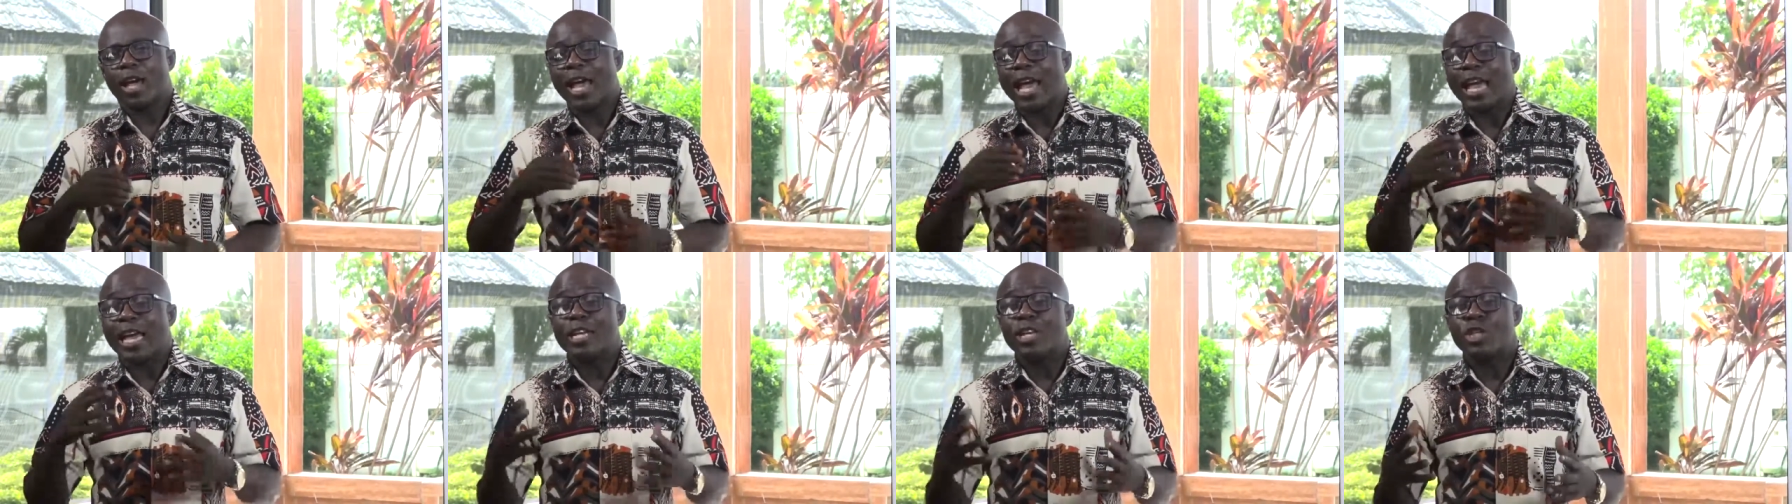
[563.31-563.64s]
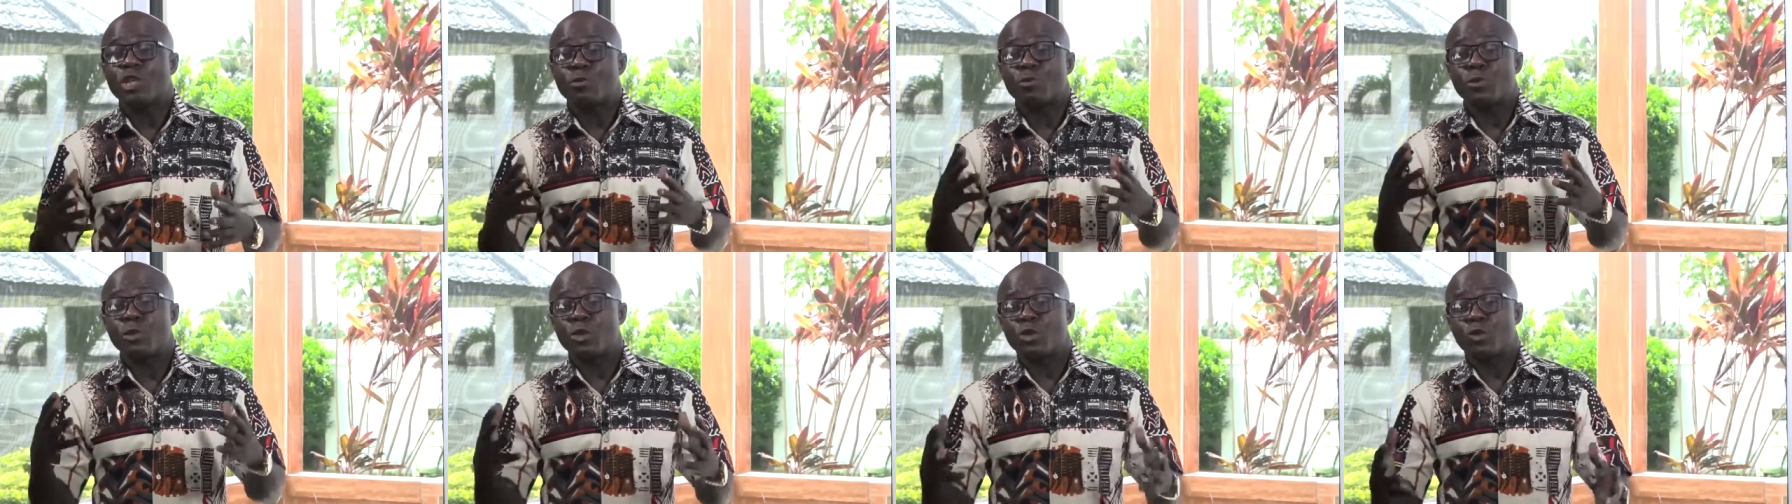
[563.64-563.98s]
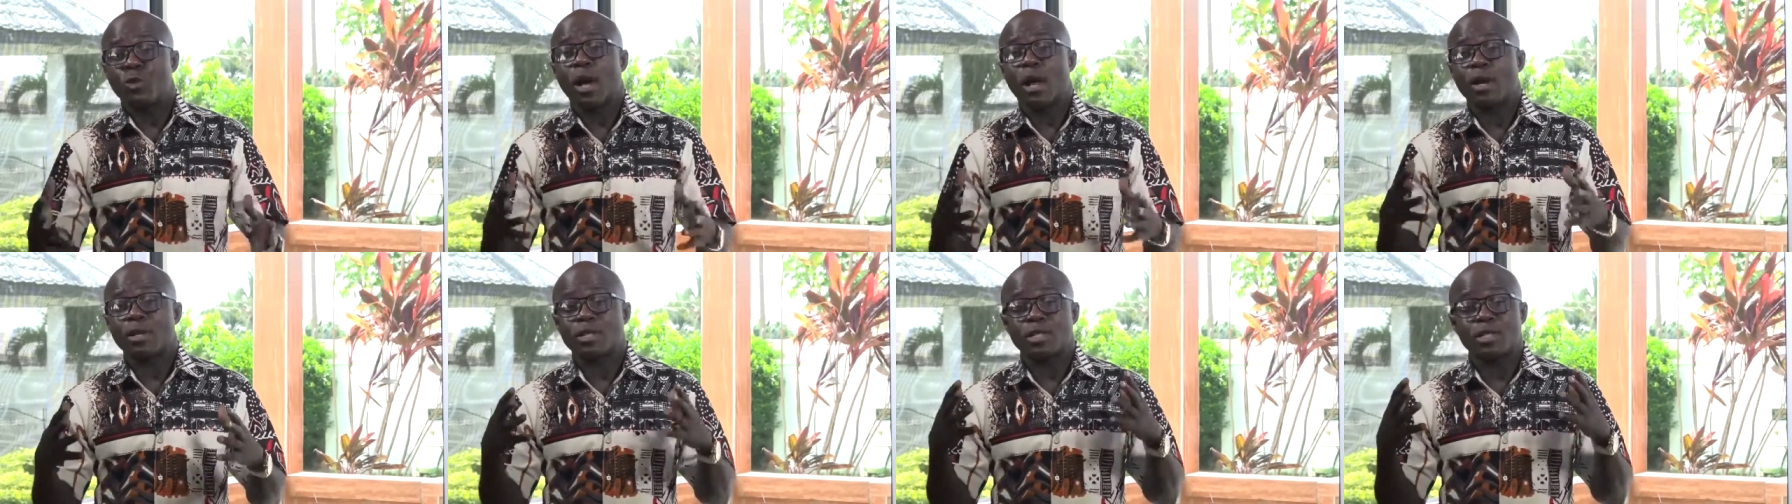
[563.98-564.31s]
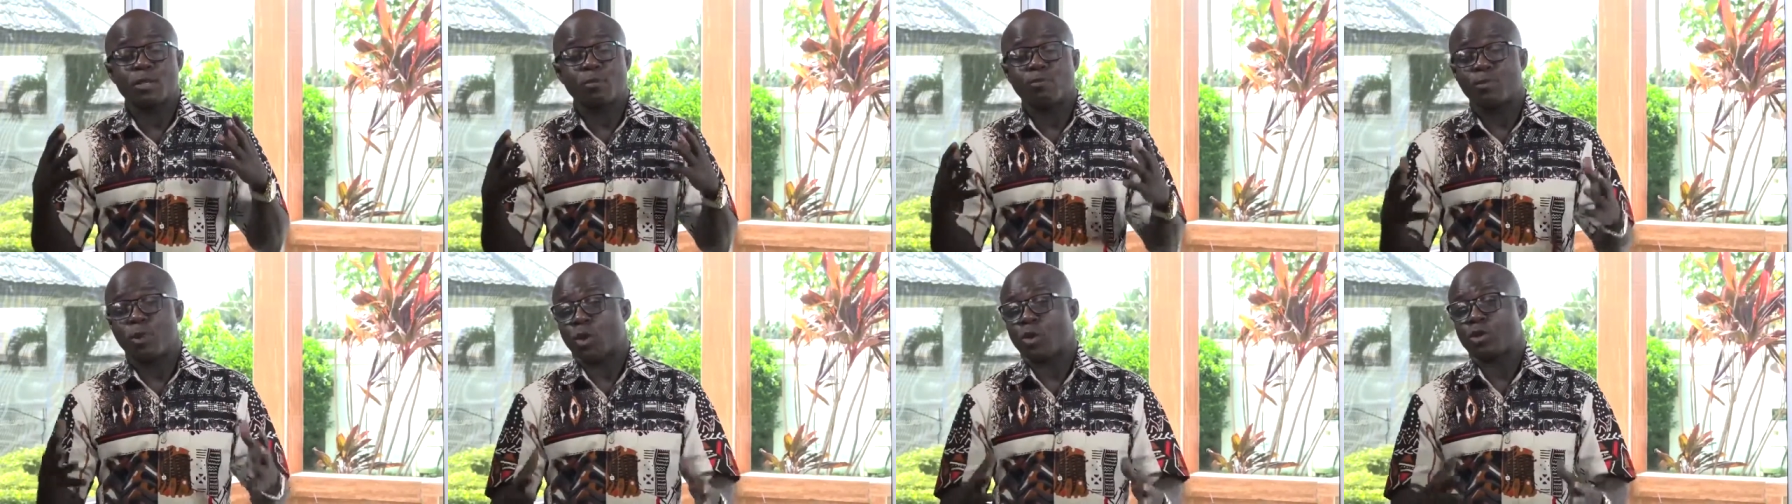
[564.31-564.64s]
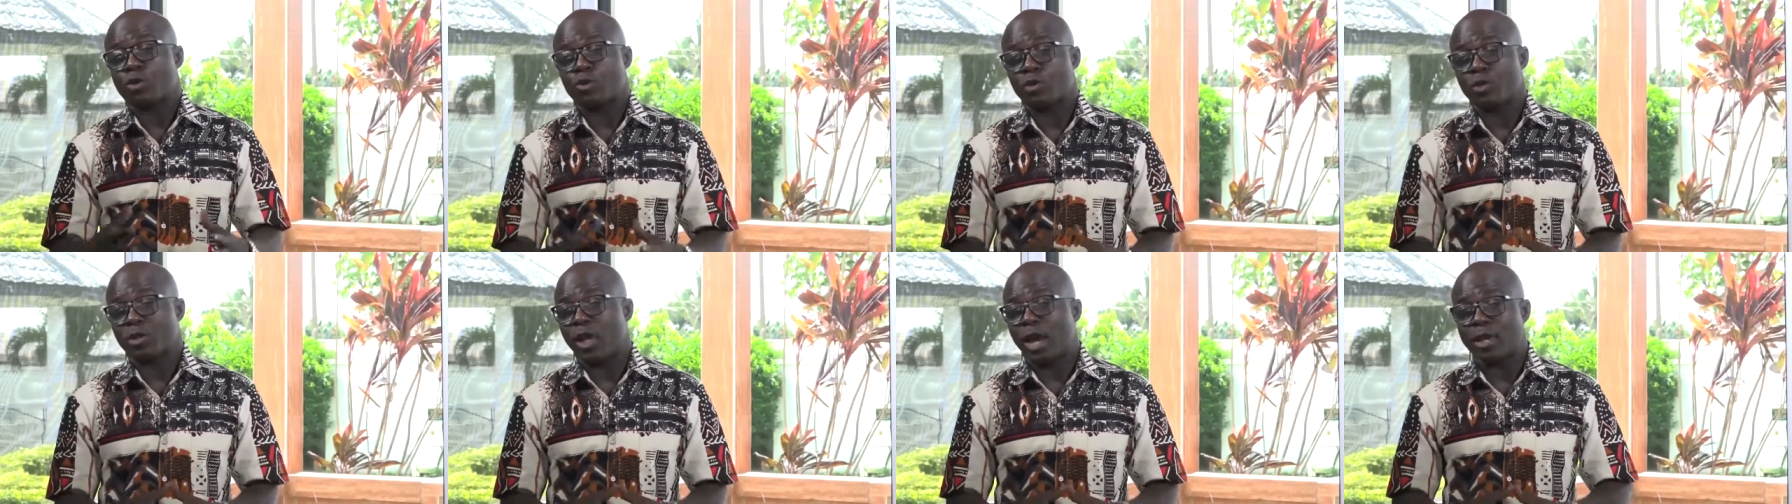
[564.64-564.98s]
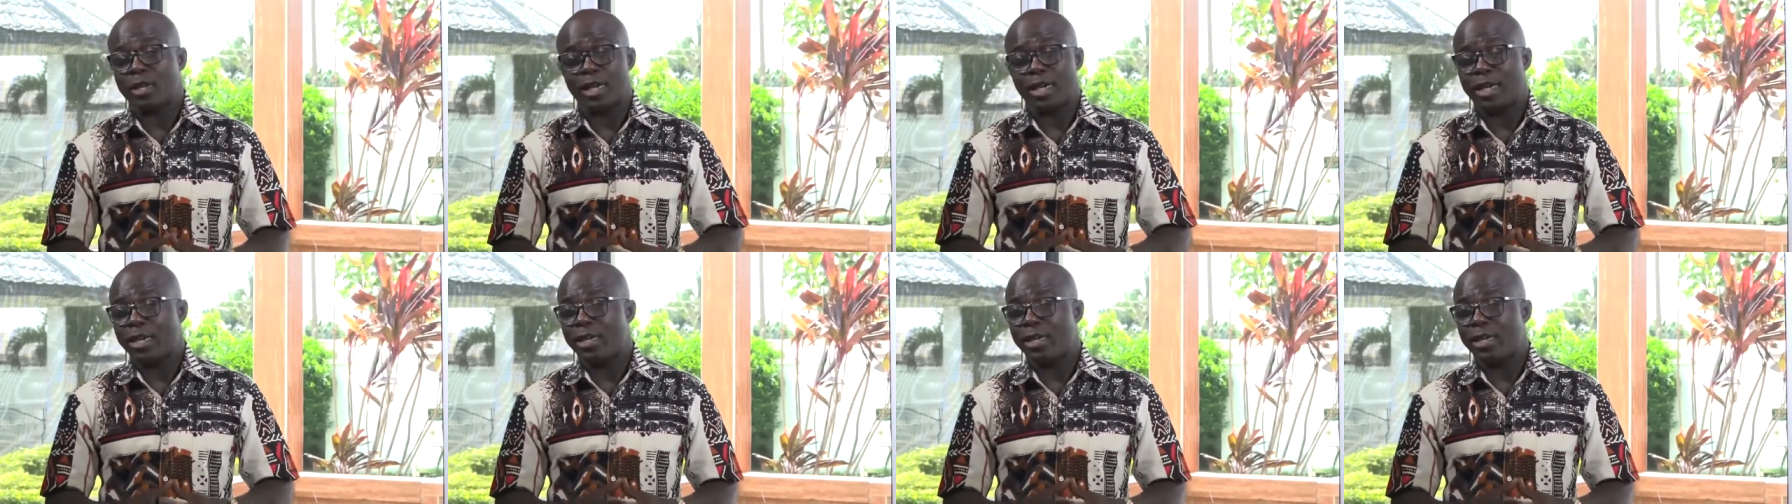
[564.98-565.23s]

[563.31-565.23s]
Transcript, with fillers: any spiritual support, without